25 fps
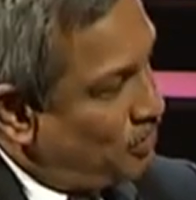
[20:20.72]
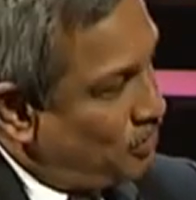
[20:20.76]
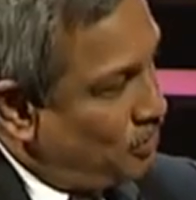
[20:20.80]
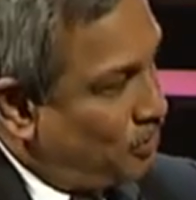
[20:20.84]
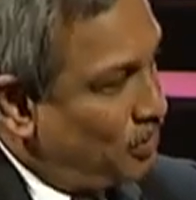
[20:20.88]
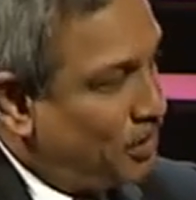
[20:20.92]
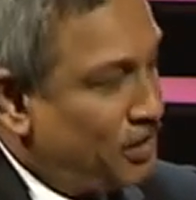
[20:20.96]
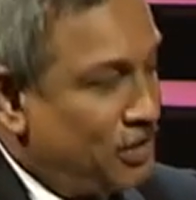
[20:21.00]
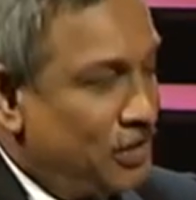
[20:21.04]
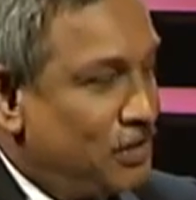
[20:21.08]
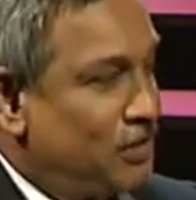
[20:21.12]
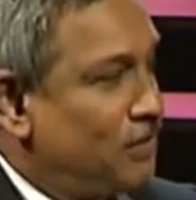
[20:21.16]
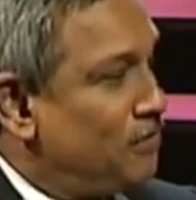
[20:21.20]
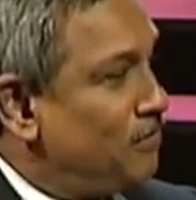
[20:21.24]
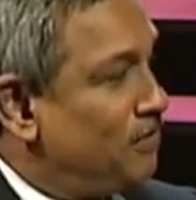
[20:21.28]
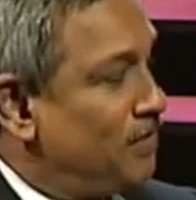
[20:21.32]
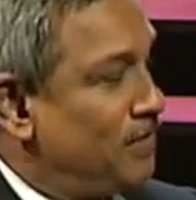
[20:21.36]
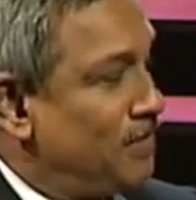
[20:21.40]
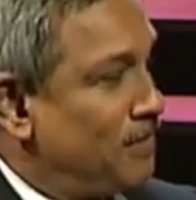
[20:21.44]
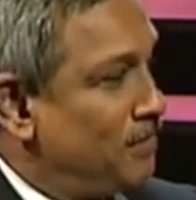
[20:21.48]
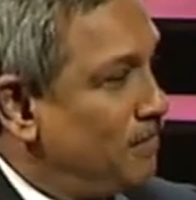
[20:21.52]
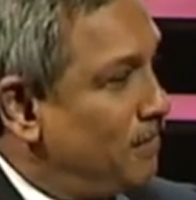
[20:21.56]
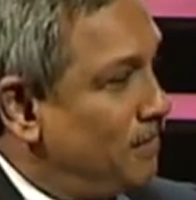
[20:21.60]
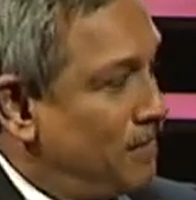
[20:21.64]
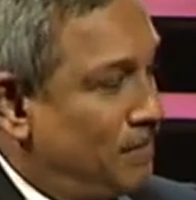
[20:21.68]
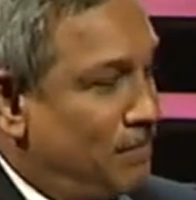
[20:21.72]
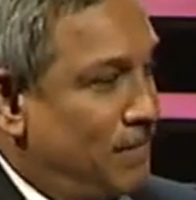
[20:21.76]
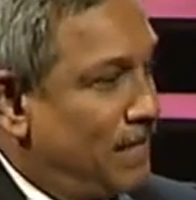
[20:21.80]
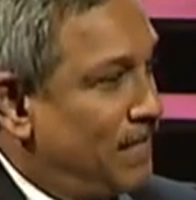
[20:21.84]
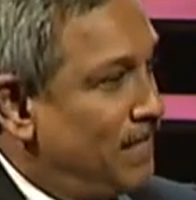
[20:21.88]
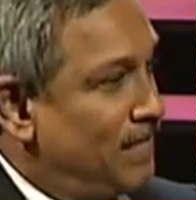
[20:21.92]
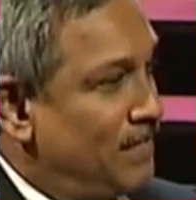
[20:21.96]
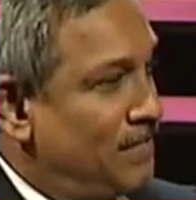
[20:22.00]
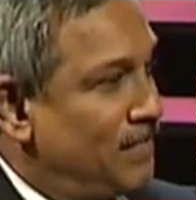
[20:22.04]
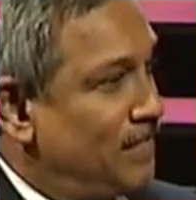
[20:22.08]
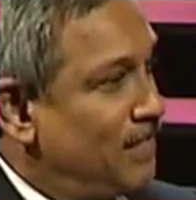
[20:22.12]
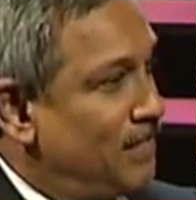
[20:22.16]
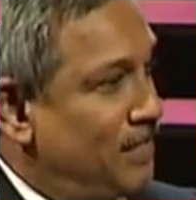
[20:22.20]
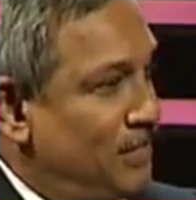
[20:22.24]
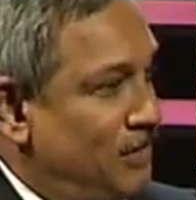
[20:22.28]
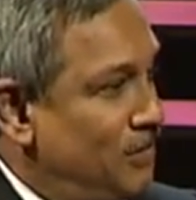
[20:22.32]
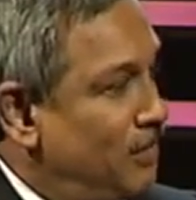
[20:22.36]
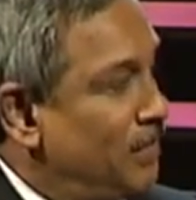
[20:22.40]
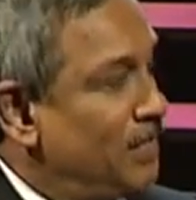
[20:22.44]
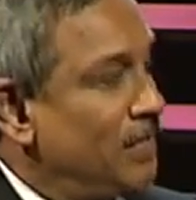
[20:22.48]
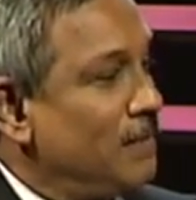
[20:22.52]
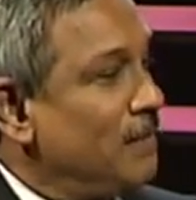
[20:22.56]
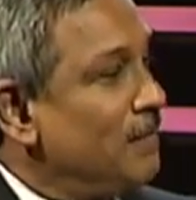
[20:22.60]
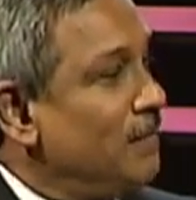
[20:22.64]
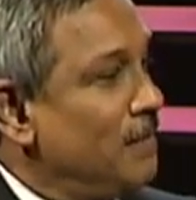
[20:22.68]
shortage of money is
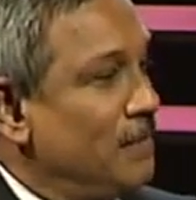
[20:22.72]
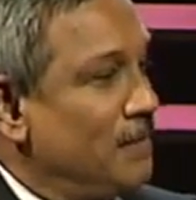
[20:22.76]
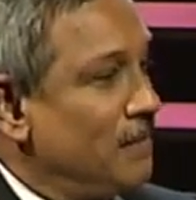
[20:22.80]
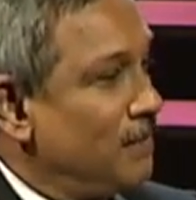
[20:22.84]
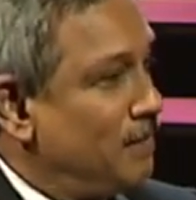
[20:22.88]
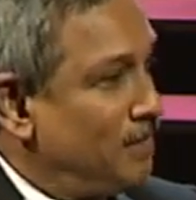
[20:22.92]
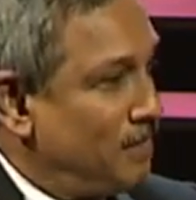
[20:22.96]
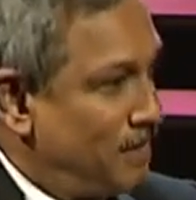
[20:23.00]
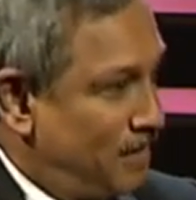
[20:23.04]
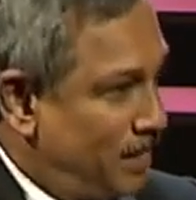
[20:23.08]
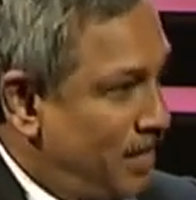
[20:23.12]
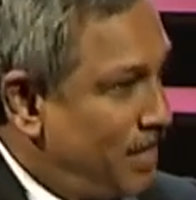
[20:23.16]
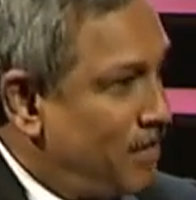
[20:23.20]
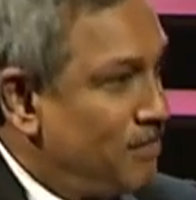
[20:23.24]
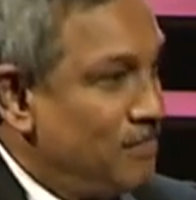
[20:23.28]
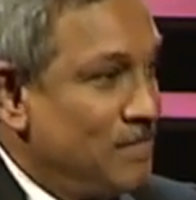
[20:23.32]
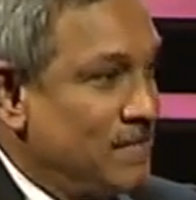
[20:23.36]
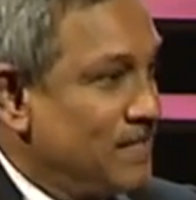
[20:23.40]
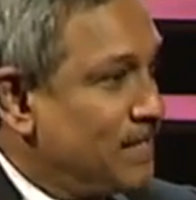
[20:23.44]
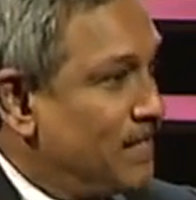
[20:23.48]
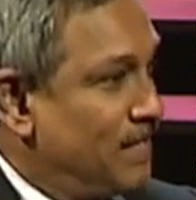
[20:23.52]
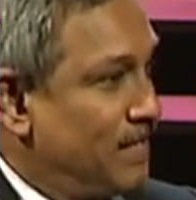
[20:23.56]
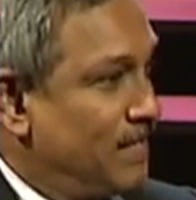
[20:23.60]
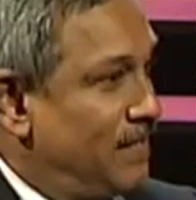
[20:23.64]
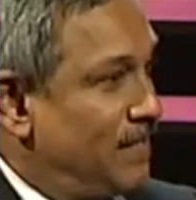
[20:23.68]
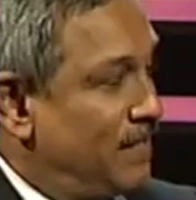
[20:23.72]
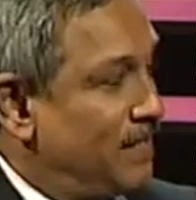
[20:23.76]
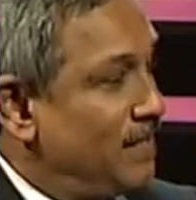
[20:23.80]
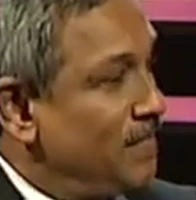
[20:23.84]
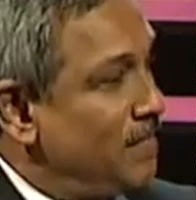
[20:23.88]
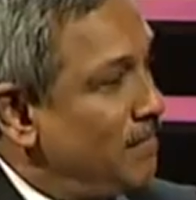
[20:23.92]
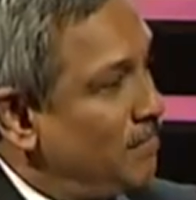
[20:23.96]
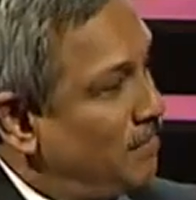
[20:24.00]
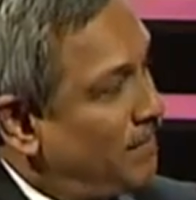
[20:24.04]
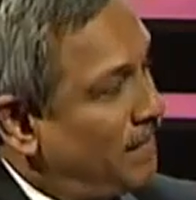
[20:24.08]
not a grave misconduct.